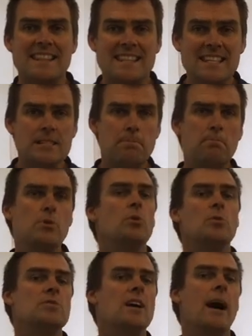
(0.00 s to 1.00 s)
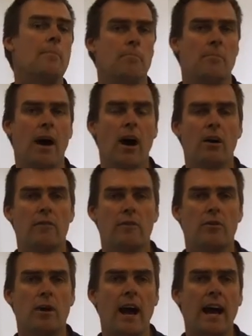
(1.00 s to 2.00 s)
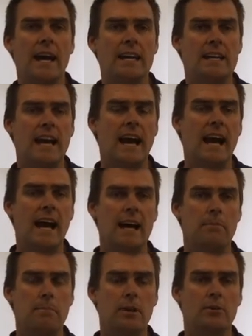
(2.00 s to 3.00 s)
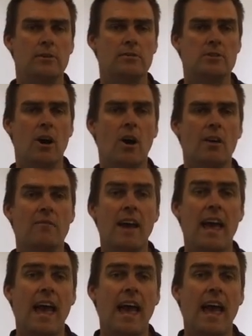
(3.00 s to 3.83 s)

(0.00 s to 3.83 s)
This builds up over a period of time,